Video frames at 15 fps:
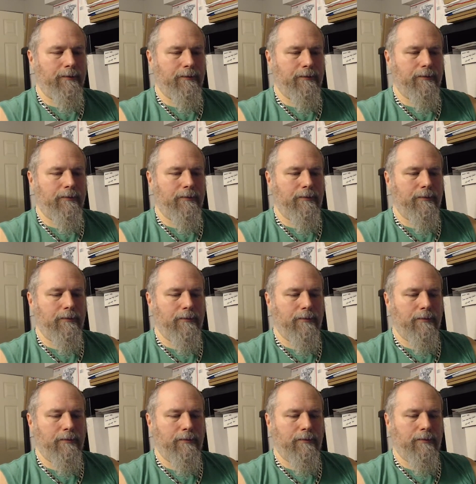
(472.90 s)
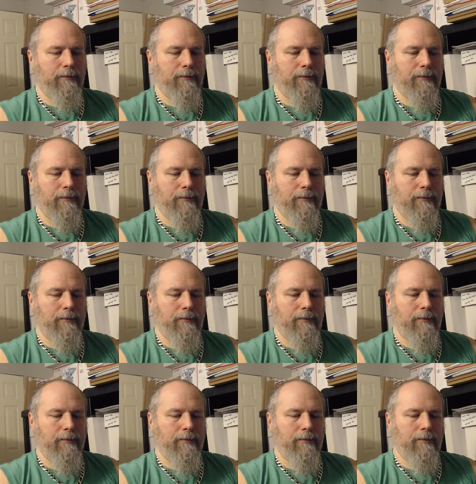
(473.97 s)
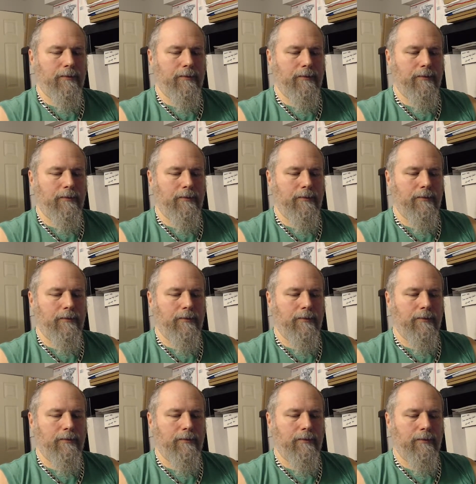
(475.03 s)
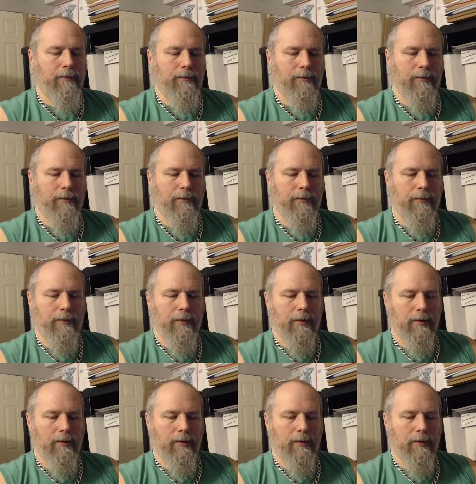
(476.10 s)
Nothing is said.